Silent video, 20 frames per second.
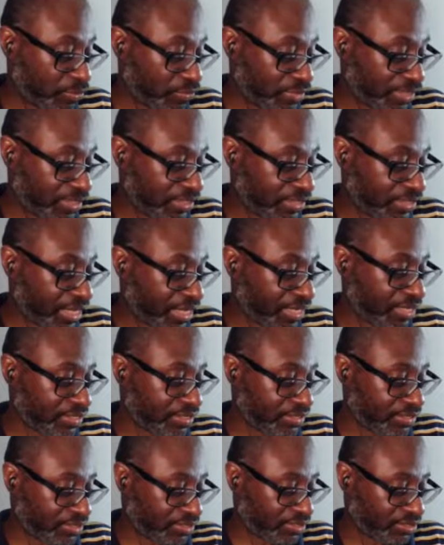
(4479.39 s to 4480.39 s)

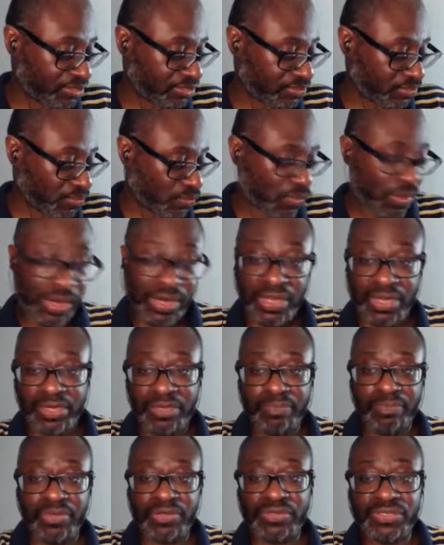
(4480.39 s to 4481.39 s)
ridiculous
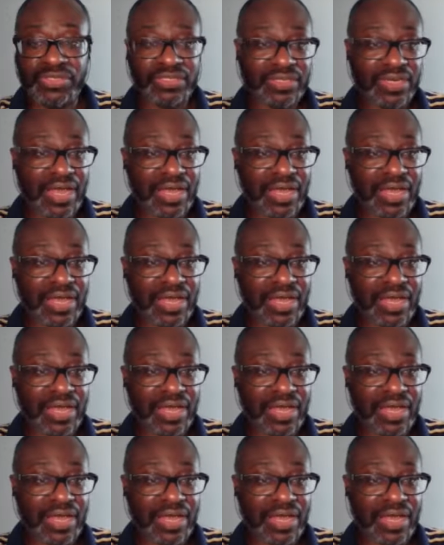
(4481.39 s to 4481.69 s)
$100 million